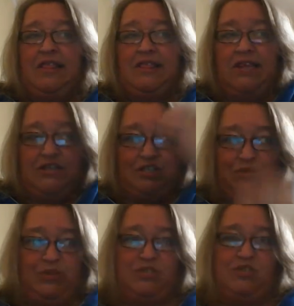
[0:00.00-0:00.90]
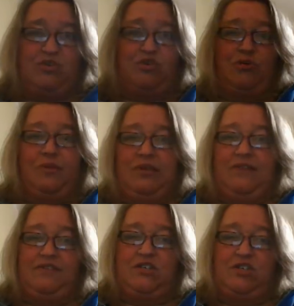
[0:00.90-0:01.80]
These three sisters are
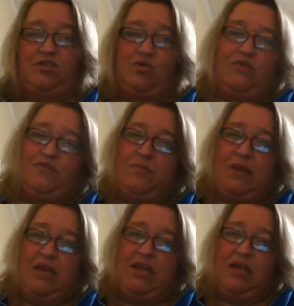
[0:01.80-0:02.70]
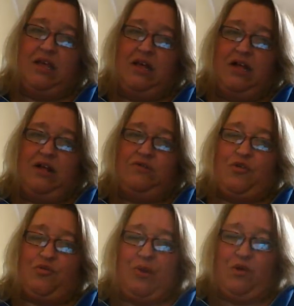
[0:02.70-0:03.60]
believed to sort of be
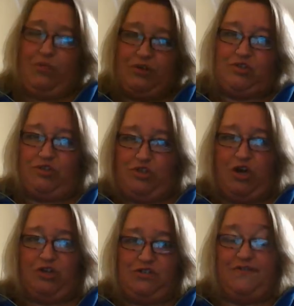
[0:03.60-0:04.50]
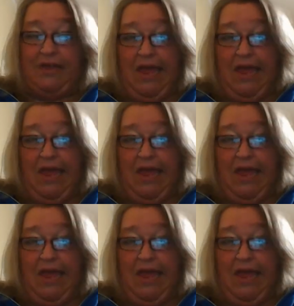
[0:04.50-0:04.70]
the three original daughters of the